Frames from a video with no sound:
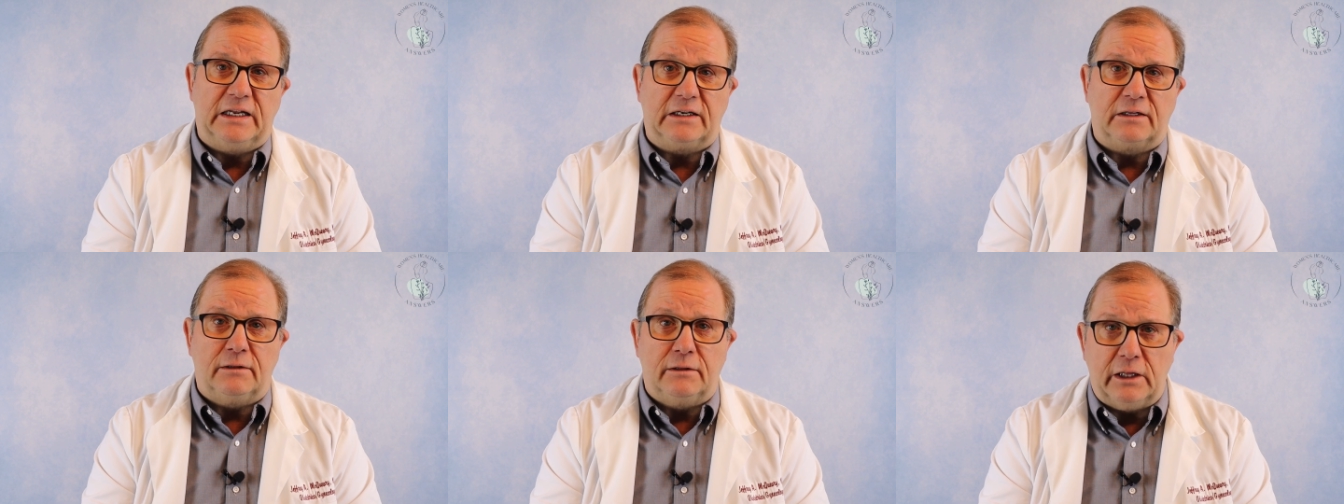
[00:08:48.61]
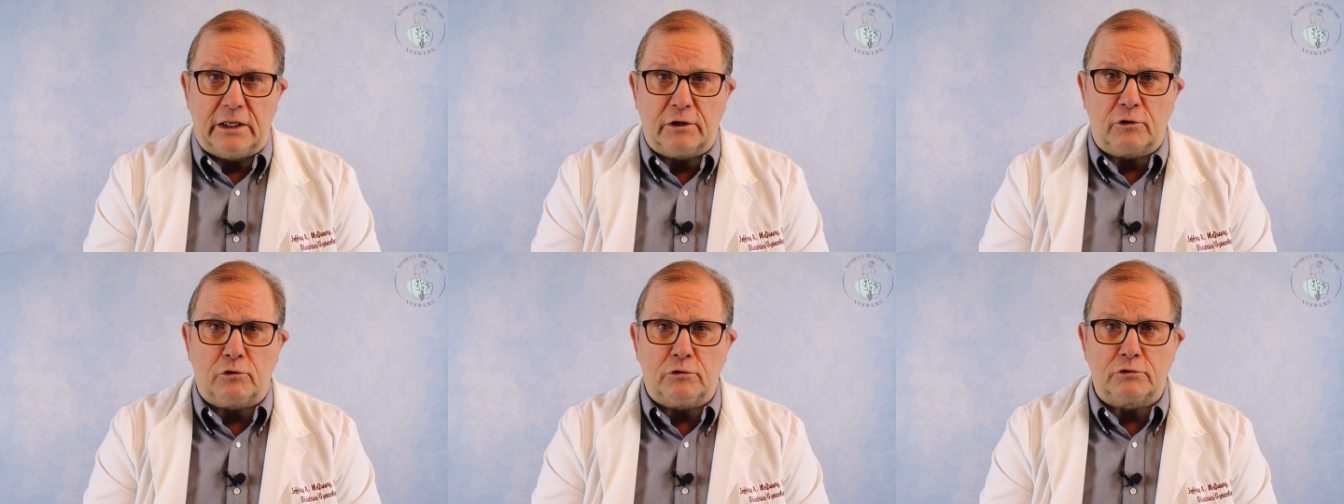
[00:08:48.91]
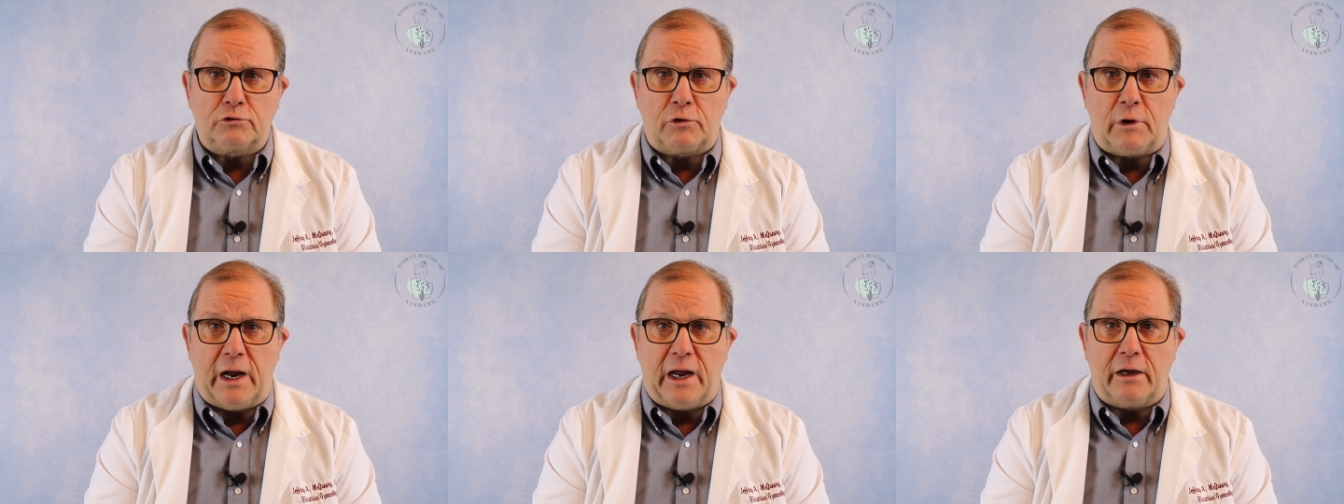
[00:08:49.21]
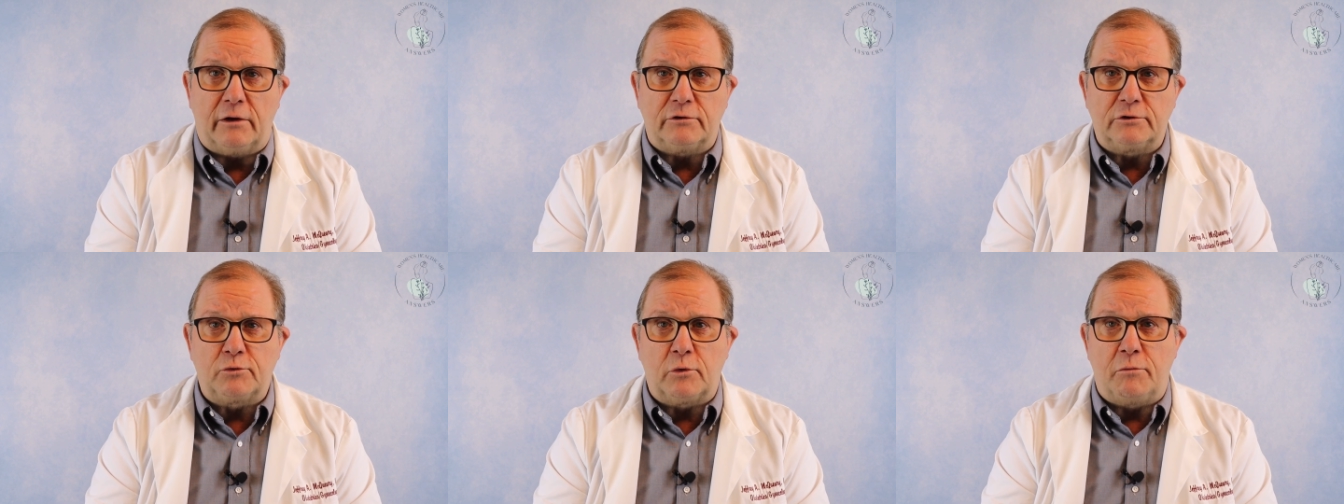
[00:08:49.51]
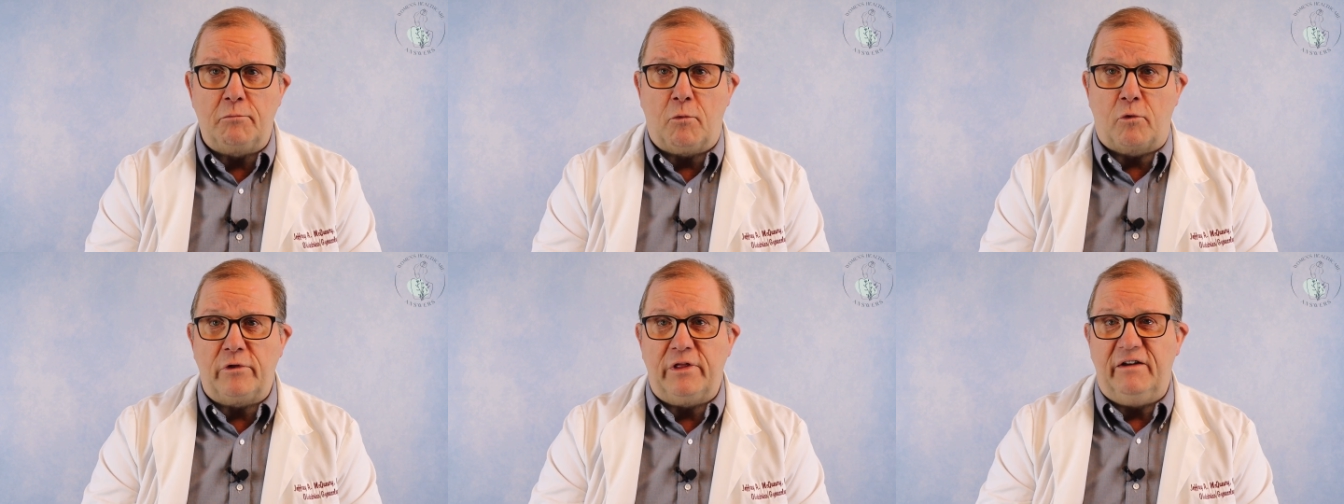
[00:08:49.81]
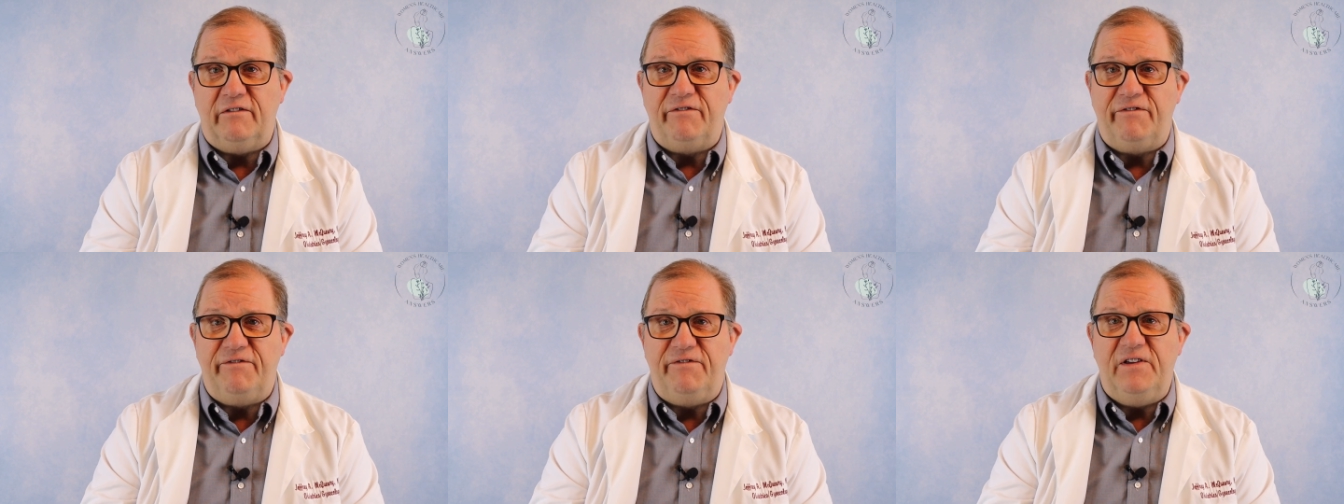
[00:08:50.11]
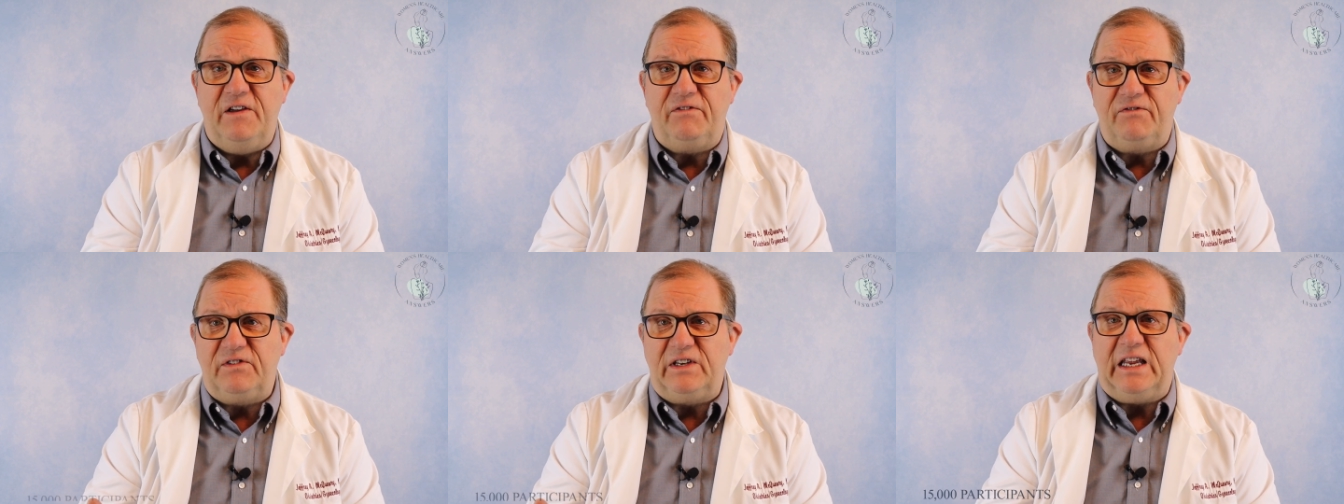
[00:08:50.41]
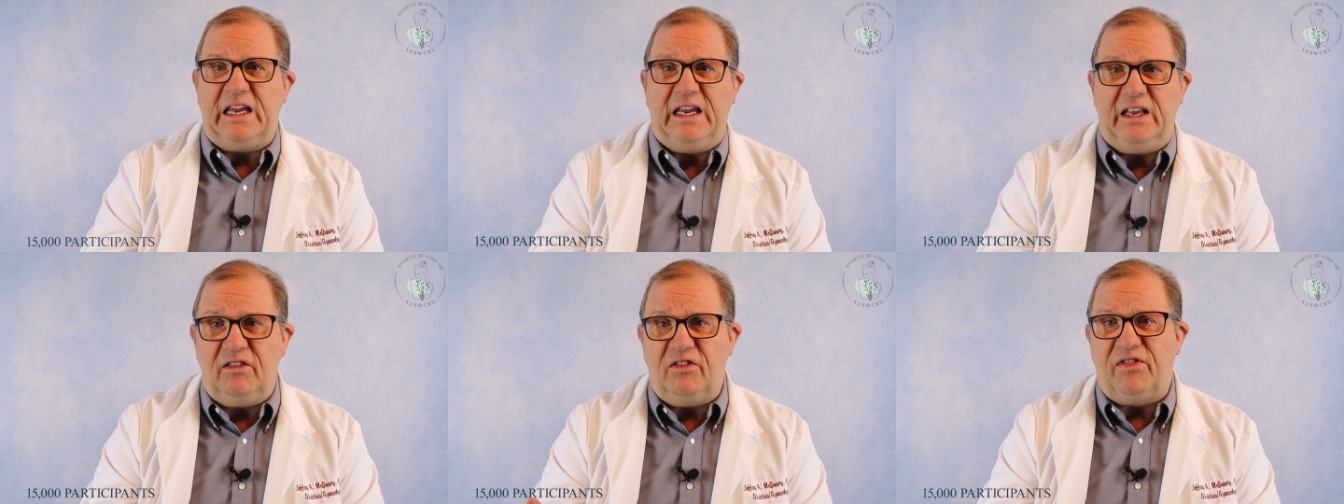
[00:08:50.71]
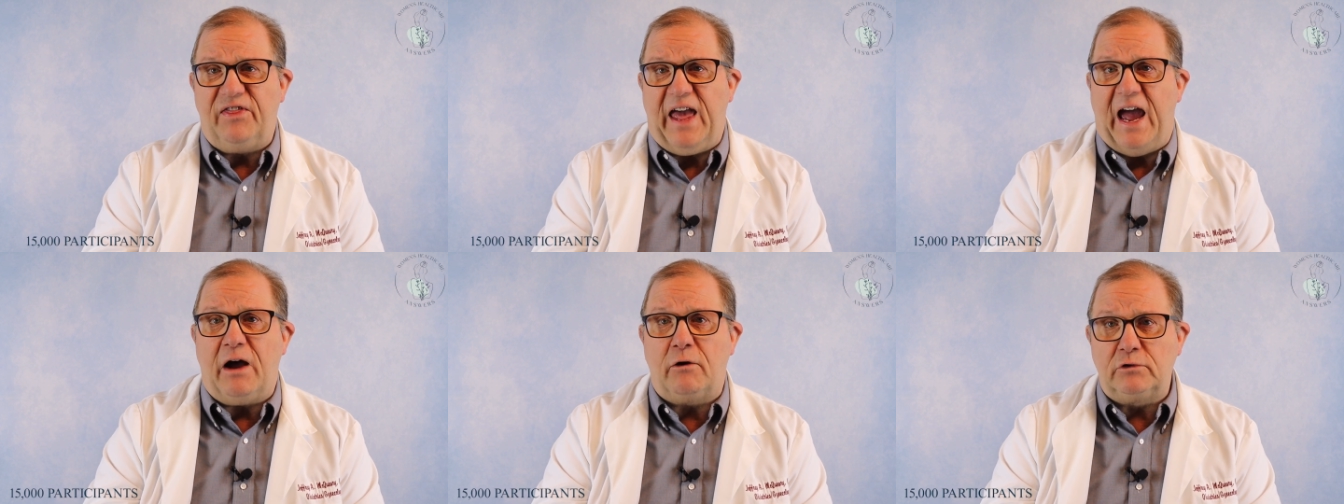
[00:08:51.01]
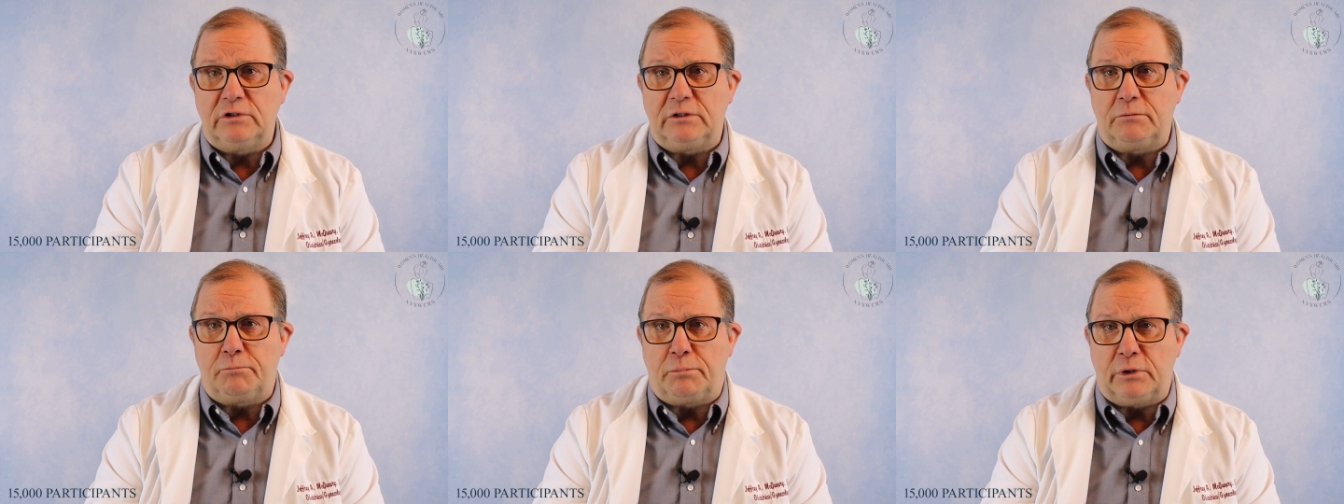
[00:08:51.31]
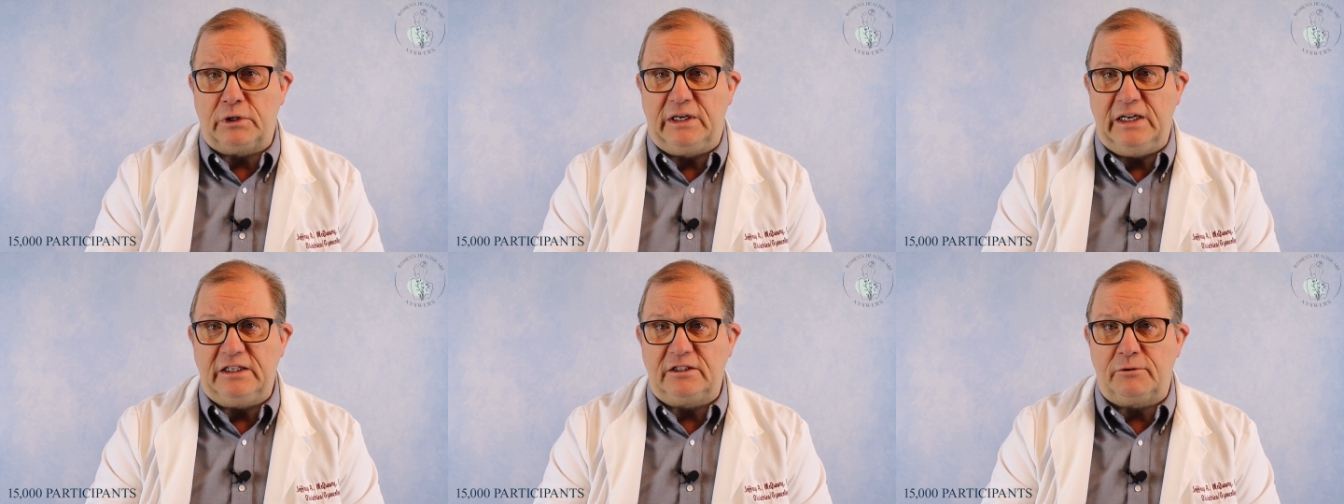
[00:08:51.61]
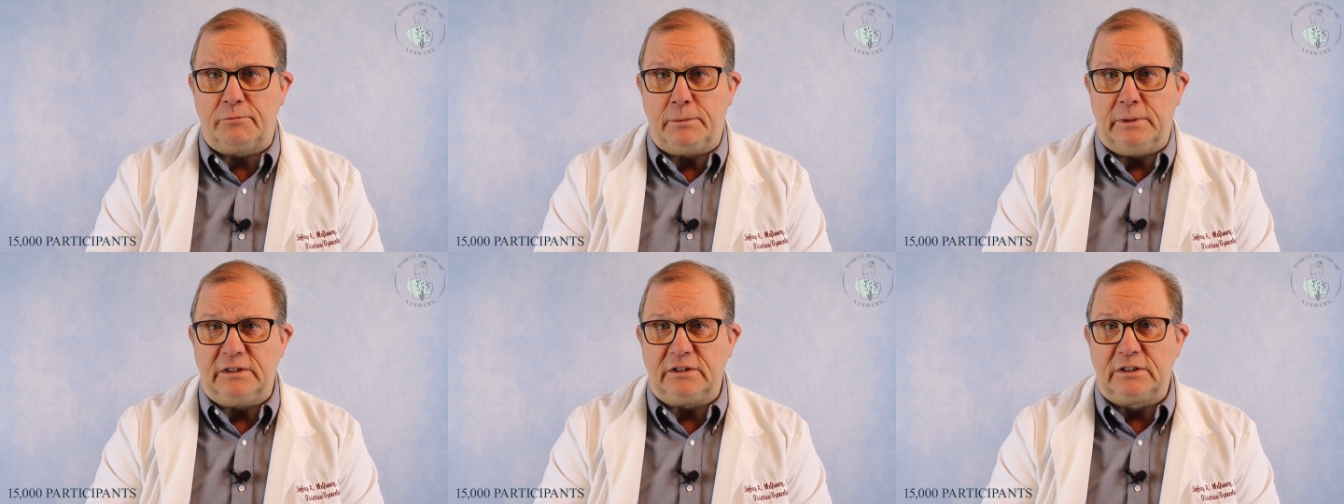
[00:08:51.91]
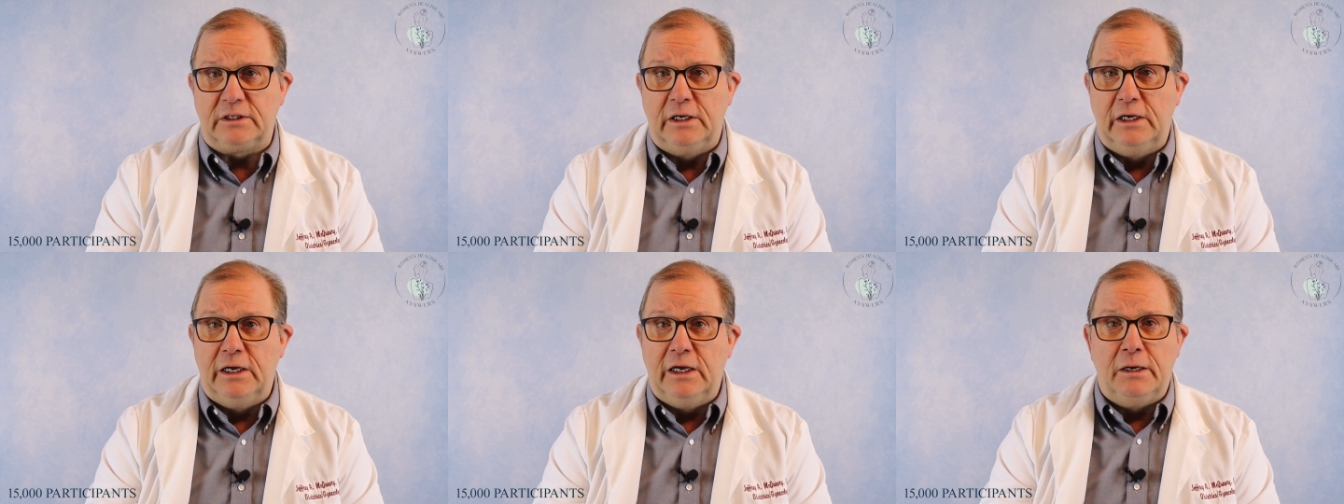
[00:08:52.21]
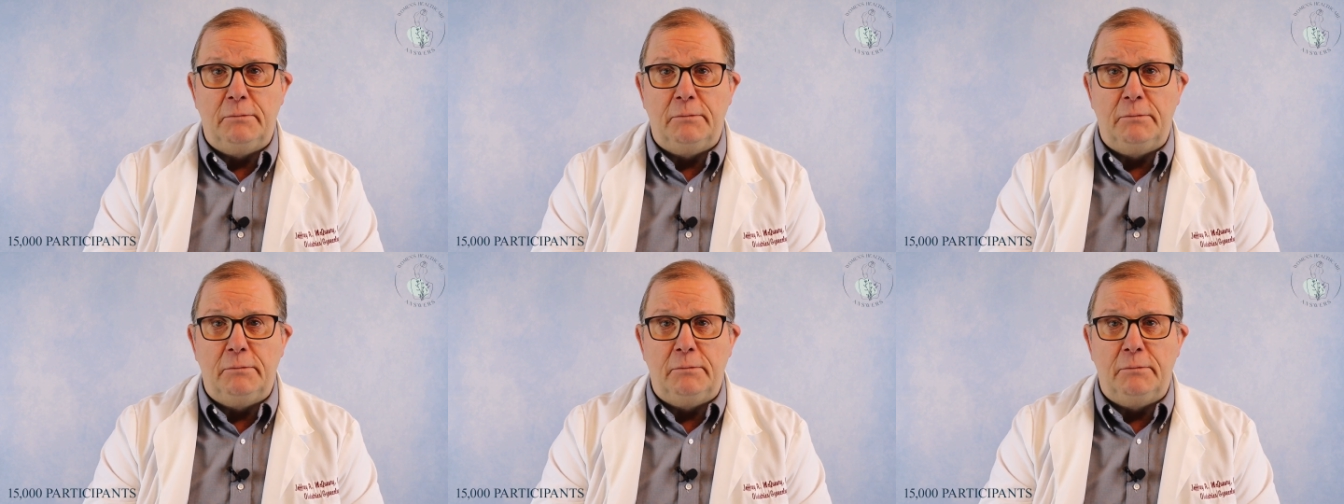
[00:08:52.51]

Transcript: in clinical trials with more than 15,000 participants